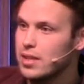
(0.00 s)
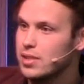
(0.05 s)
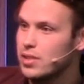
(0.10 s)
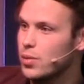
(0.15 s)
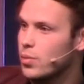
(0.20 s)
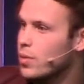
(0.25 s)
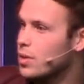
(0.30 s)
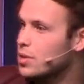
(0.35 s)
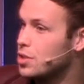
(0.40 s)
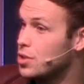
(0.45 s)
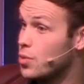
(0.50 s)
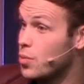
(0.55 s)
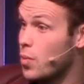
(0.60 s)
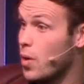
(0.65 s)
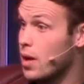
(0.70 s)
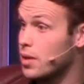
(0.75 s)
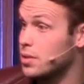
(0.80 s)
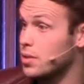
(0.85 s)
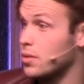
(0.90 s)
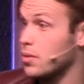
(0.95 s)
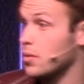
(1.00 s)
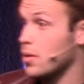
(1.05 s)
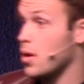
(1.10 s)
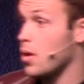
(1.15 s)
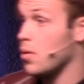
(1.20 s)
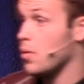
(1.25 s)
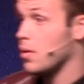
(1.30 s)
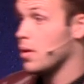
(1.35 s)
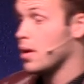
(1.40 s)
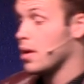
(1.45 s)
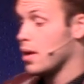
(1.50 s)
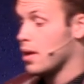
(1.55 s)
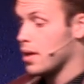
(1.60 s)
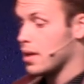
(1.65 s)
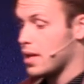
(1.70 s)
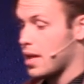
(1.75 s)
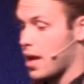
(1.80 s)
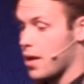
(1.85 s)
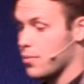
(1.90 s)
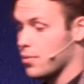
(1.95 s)
And so what you want to grow
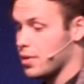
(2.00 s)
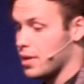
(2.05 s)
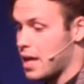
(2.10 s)
can't